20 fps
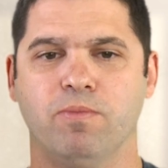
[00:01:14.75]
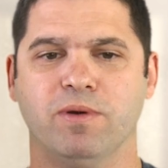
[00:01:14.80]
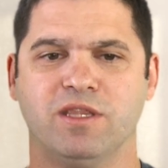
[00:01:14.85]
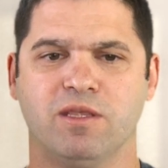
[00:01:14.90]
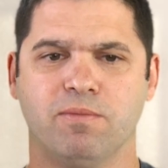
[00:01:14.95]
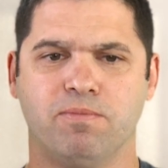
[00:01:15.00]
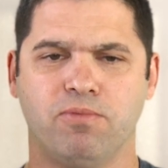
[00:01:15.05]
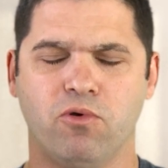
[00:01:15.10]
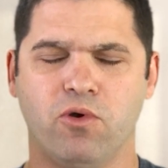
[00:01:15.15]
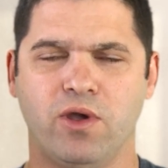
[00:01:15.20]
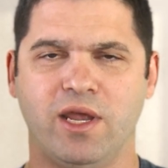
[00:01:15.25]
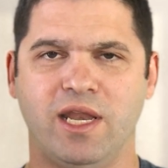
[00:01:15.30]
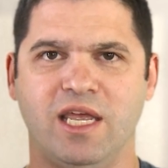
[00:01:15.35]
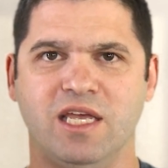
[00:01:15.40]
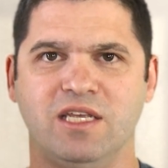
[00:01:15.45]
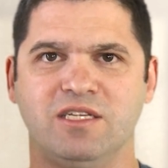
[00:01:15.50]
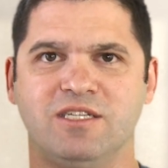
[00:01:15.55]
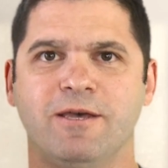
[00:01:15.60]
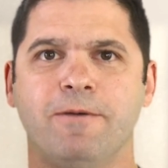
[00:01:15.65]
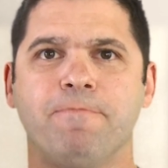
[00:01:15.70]
But the point
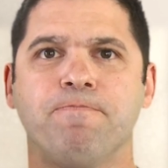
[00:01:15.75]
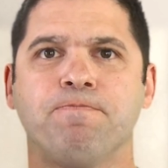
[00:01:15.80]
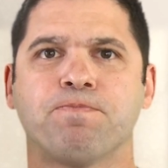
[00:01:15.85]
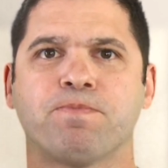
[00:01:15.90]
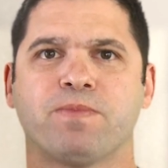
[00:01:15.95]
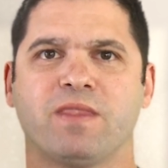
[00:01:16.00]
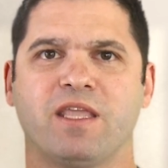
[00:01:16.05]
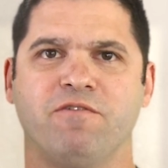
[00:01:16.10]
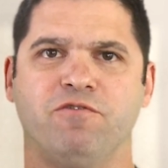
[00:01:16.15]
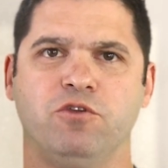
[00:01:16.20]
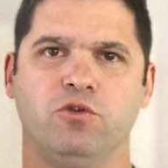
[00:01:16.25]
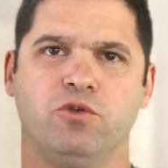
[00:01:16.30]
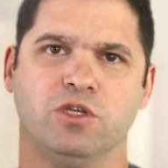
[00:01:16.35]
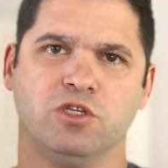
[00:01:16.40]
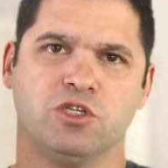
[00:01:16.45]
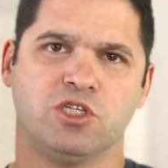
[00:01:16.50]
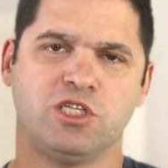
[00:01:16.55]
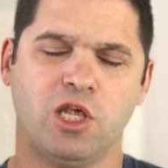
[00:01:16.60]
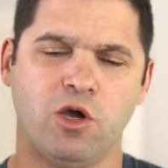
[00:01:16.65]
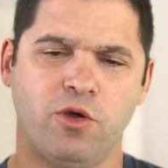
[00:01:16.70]
is, if you can
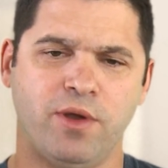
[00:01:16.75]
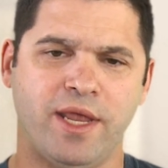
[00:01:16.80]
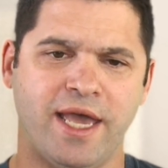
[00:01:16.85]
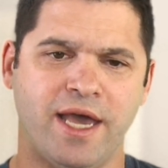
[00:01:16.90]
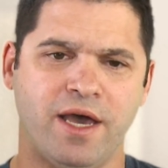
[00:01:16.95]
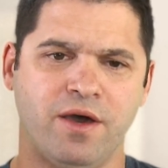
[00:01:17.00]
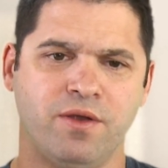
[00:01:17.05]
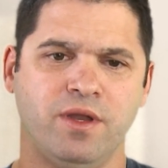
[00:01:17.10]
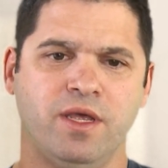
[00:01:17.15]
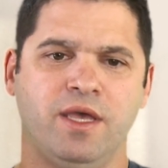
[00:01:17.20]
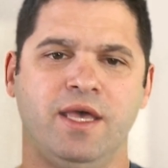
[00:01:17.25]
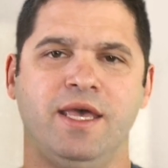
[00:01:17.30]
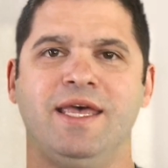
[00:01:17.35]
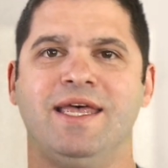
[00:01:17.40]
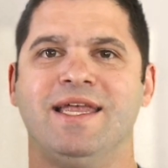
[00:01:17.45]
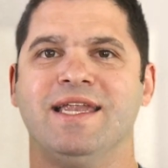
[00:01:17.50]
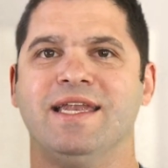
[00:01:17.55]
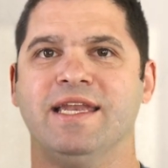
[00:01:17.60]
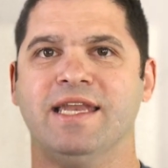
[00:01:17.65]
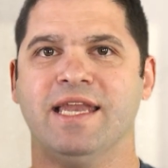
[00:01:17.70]
slow down,
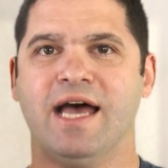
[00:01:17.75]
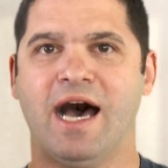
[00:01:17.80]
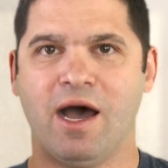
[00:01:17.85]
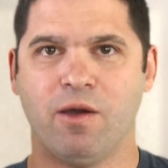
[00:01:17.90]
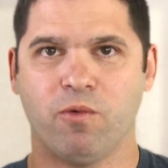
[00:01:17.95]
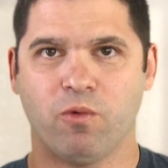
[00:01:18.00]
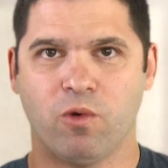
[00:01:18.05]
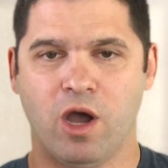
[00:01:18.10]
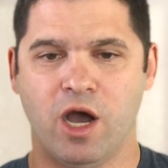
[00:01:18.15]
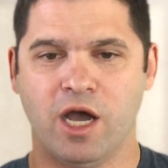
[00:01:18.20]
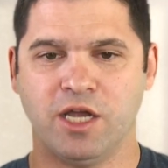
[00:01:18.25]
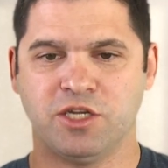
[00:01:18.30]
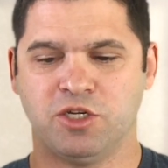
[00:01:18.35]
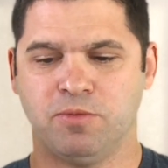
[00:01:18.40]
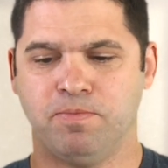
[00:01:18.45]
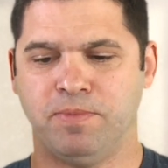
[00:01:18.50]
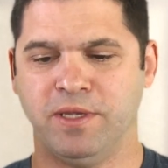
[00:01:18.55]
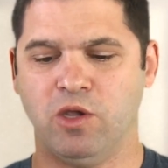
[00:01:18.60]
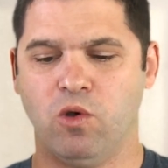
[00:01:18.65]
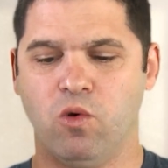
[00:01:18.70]
not
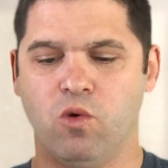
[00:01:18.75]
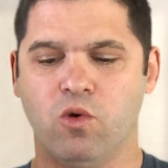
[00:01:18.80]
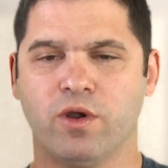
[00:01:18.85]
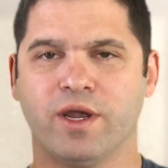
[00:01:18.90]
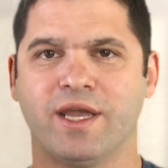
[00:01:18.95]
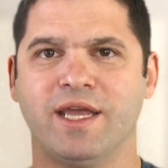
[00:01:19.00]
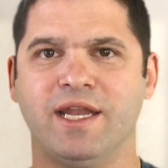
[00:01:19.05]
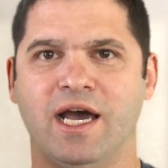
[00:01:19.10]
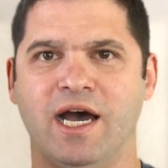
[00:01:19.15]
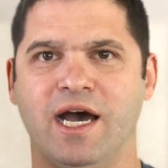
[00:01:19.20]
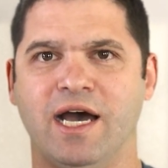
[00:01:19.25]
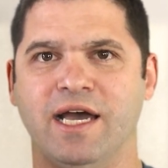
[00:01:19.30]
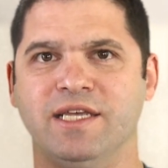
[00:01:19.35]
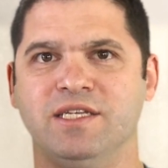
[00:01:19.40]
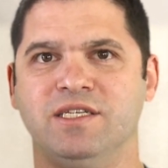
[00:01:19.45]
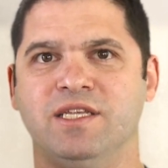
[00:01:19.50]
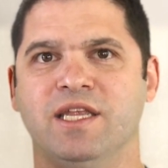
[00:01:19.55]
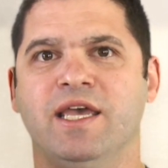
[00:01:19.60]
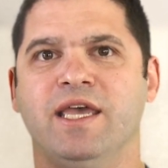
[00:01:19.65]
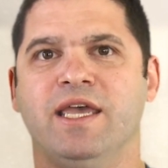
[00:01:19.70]
rush, be
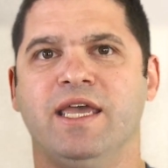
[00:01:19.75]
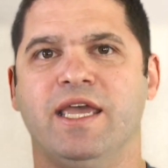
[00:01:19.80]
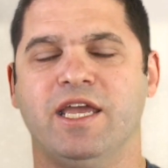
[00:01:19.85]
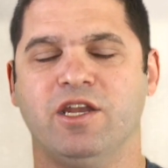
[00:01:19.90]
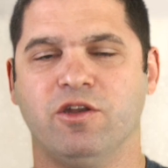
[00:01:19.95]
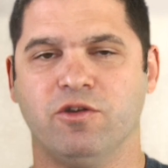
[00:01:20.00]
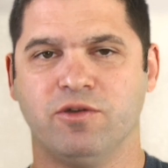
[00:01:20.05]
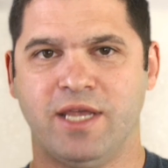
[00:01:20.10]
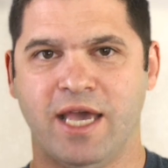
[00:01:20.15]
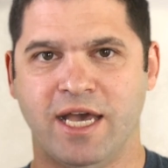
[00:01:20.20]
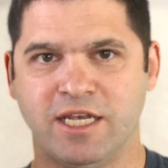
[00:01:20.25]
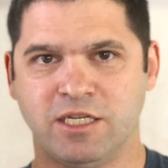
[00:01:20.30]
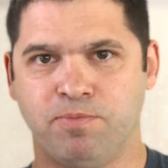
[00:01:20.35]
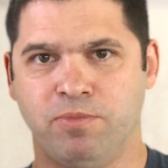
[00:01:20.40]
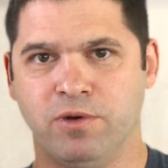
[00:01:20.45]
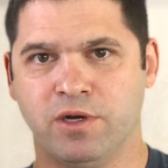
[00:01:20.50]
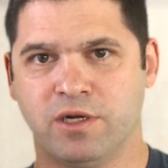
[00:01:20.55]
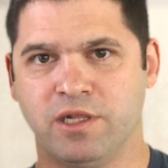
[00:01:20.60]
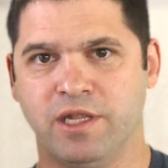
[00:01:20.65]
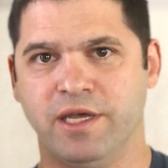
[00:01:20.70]
organized in your test
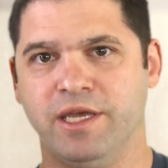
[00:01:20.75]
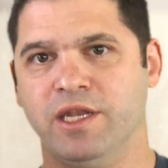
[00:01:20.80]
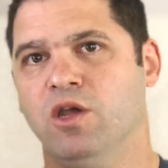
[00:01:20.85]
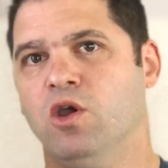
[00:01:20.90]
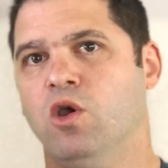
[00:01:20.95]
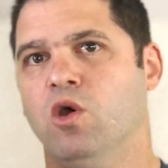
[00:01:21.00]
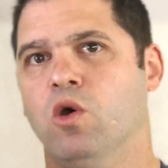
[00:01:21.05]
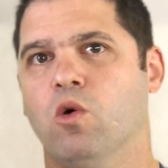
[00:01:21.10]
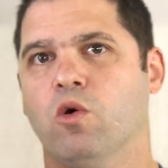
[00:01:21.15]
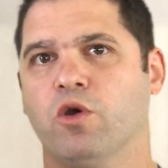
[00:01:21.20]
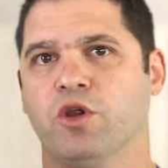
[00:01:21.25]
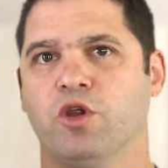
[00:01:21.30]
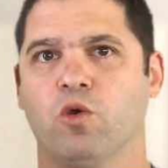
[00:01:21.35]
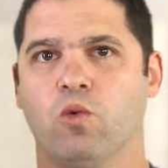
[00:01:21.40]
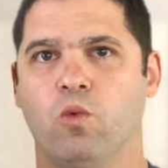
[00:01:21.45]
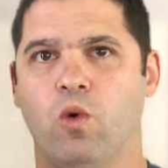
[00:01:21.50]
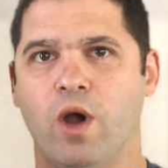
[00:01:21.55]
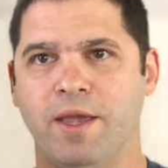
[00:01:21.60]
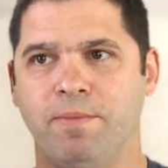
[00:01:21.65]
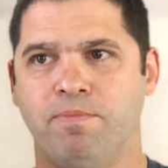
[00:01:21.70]
booklet or your
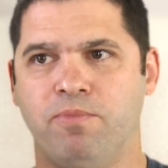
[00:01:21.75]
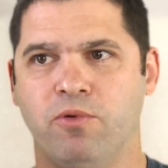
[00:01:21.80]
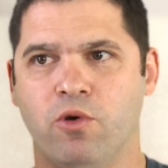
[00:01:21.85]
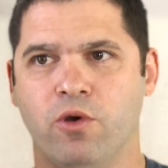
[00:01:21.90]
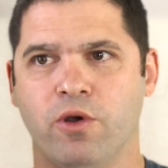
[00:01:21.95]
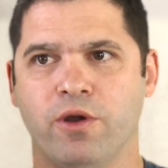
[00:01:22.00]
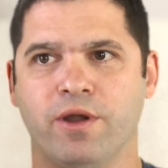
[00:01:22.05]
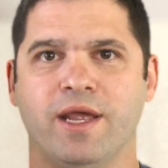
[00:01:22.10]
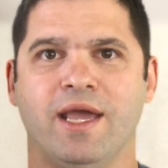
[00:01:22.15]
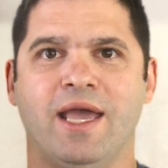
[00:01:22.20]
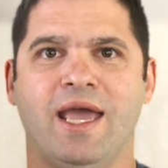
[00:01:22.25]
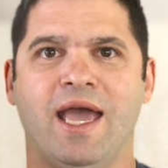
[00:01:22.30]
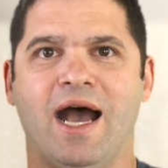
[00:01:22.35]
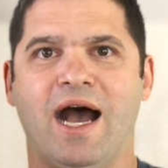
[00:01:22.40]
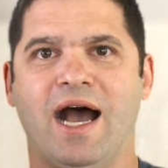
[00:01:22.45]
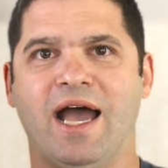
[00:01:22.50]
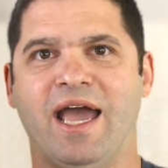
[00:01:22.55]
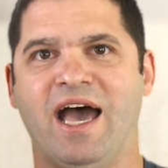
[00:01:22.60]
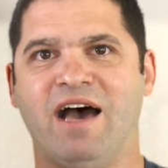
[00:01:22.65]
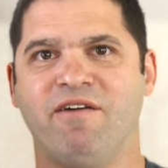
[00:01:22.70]
whiteboard,
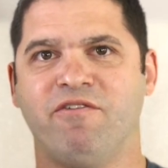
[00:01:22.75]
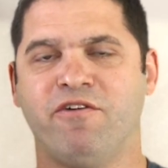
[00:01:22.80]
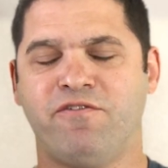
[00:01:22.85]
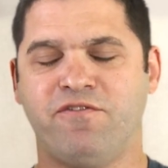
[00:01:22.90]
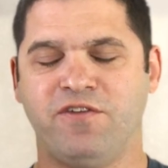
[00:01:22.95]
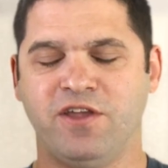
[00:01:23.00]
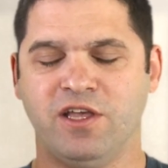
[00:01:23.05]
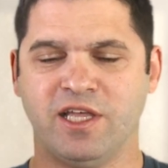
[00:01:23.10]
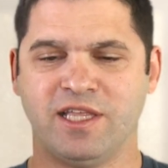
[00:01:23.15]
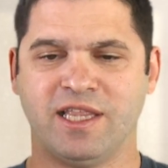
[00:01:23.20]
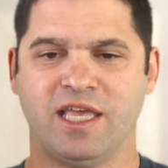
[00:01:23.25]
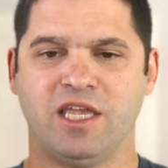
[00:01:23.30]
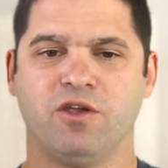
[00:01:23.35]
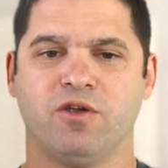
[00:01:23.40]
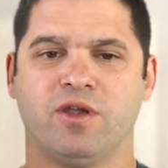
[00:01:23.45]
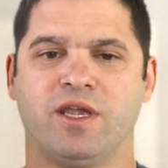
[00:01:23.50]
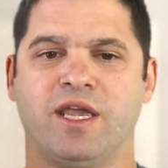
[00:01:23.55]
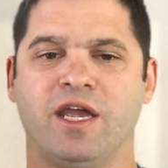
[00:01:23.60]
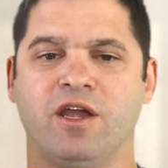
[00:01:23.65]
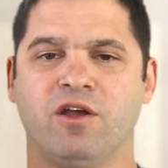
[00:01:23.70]
I have a feeling that
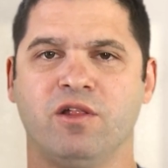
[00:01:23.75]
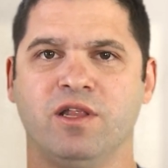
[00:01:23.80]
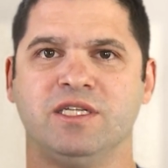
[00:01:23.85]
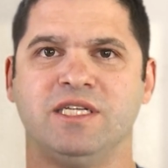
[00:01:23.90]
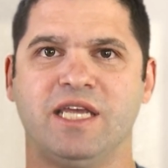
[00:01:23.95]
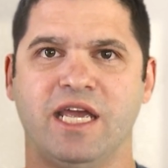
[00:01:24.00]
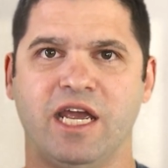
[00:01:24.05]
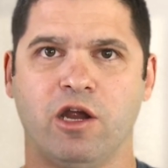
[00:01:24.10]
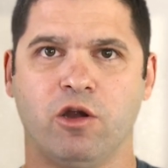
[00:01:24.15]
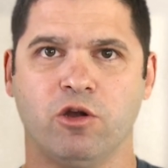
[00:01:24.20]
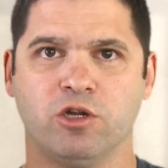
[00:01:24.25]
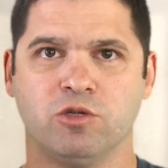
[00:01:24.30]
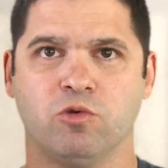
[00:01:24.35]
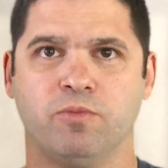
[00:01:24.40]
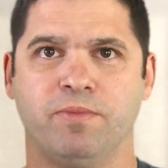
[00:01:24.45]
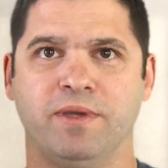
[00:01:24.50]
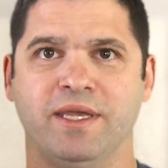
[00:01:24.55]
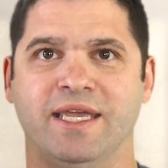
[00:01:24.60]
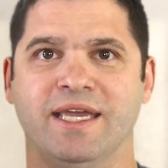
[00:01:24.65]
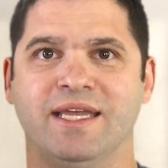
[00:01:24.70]
your careless errors will
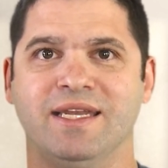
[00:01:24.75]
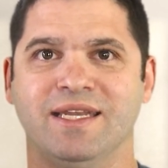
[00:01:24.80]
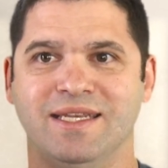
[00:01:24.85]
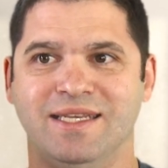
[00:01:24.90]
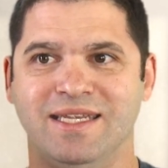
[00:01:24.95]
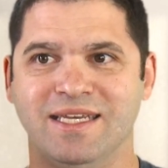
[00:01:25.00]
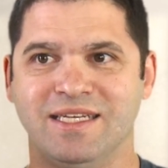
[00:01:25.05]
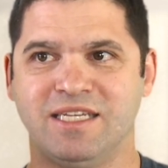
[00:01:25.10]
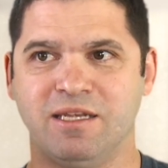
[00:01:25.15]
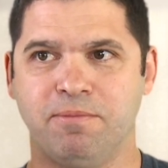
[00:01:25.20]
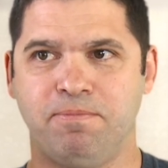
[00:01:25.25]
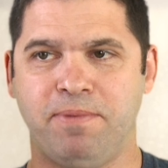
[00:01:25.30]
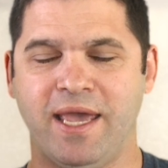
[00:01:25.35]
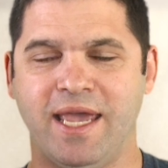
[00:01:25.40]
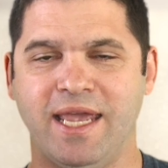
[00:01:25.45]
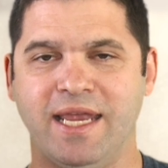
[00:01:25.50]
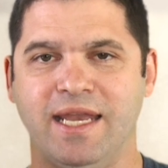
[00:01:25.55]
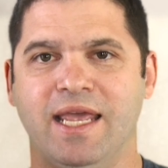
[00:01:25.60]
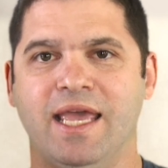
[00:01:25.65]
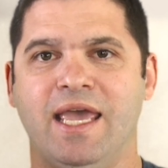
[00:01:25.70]
begin to
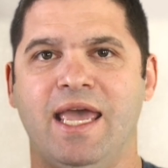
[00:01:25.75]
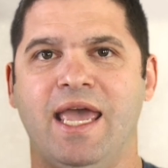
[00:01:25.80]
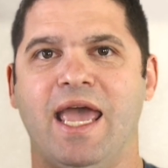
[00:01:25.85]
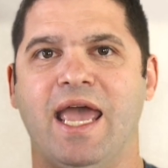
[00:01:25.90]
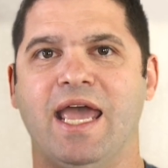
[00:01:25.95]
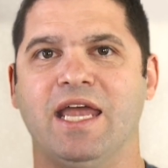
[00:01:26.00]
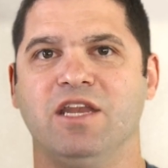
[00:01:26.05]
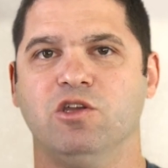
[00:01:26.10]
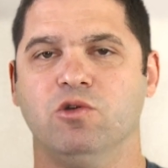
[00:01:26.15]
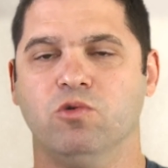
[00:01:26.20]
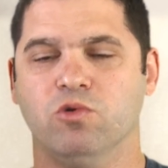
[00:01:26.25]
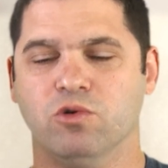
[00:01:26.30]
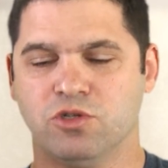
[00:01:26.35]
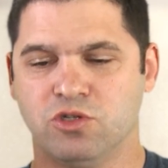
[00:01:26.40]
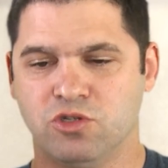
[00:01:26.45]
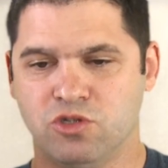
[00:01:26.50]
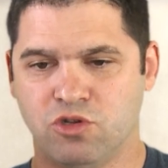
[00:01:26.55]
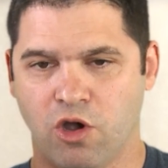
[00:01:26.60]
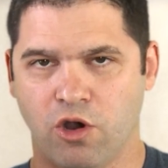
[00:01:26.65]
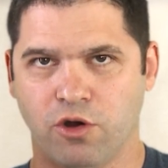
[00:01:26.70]
dissipate and you will
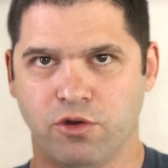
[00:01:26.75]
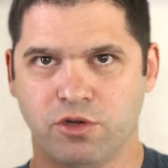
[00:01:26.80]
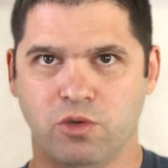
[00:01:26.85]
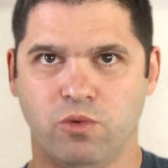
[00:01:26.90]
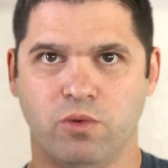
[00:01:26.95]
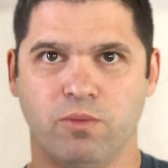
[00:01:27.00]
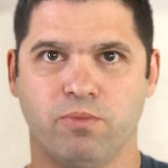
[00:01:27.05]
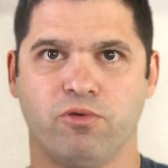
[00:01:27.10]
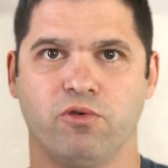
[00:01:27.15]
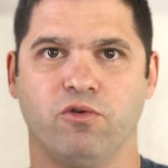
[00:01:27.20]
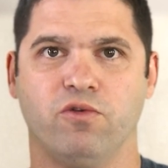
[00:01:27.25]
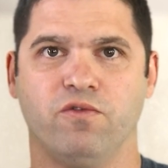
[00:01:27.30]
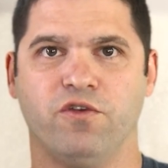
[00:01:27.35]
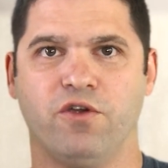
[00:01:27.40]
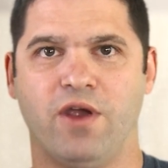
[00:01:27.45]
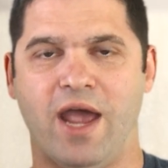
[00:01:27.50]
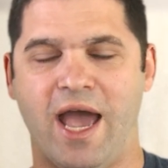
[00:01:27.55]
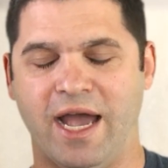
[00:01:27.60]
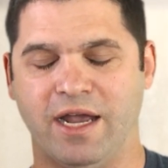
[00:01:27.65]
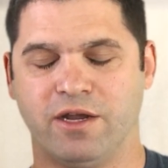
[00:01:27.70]
start to improve
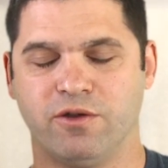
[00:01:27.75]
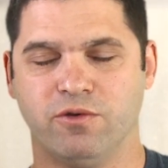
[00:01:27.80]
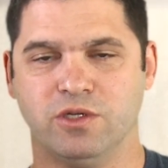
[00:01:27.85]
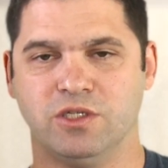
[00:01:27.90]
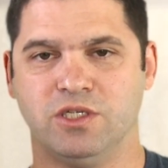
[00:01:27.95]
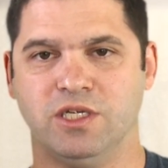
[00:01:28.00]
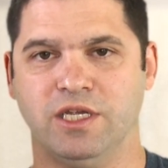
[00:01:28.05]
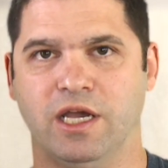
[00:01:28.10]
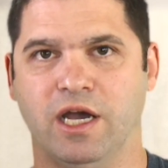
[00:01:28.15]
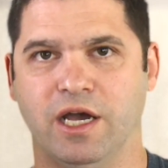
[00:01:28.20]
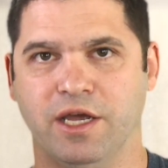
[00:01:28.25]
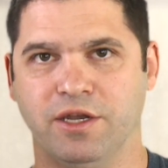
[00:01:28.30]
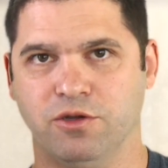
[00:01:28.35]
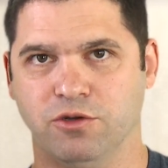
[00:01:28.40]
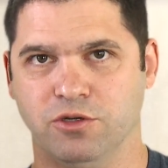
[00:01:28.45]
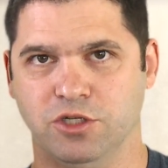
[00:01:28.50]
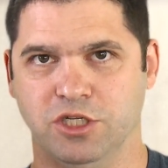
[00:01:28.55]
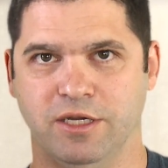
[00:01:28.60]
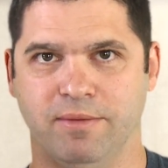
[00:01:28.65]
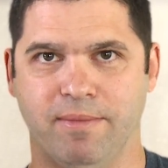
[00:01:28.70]
your accuracy on
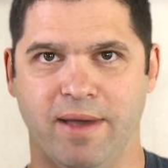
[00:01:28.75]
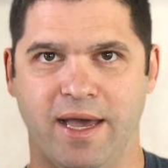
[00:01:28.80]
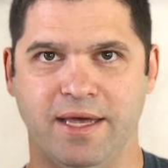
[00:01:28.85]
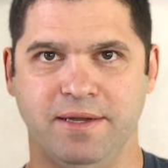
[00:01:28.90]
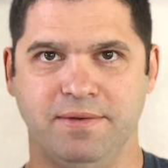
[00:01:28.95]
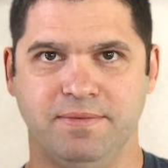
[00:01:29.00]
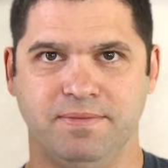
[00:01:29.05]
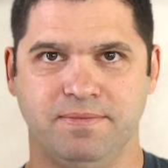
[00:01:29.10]
your GMAT.